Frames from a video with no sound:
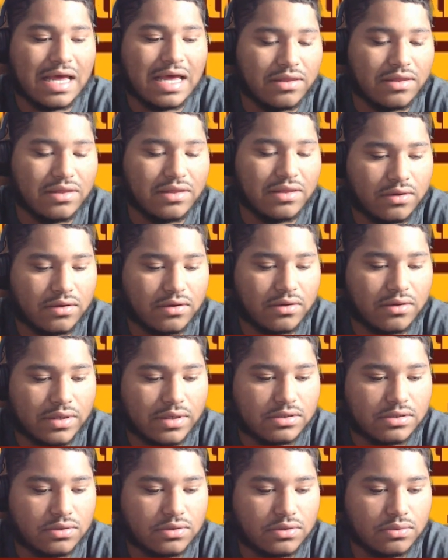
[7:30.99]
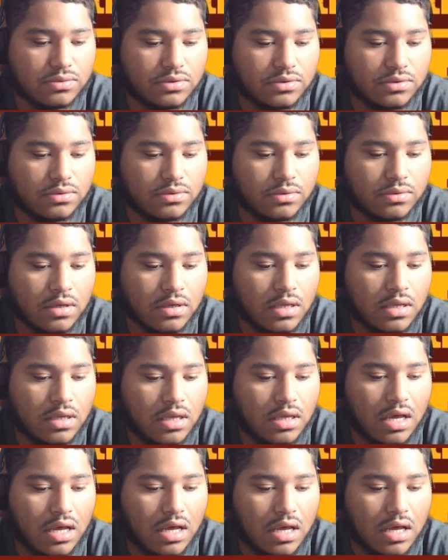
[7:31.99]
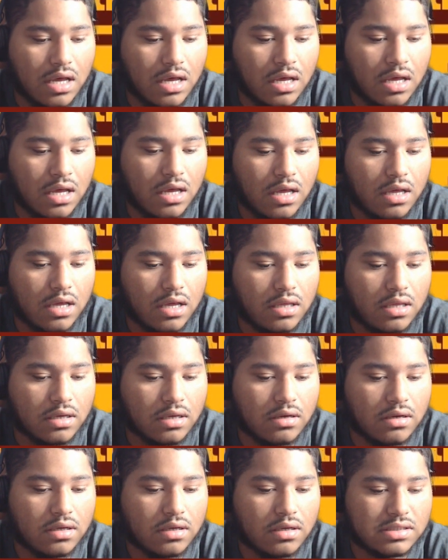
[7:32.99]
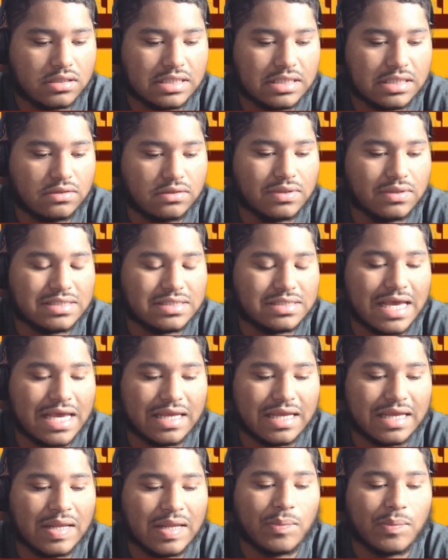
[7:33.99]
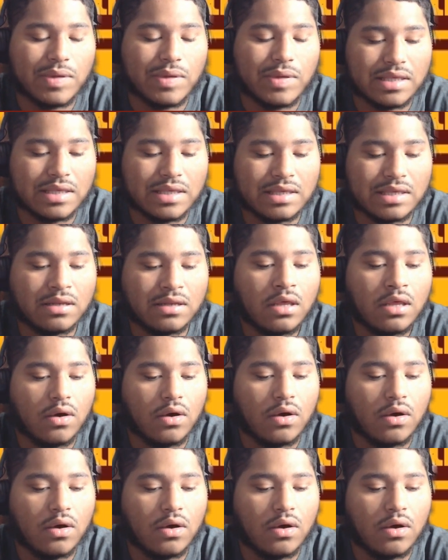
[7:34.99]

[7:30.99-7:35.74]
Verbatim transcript: Now they're going to do uh uh they're going to do a second opinion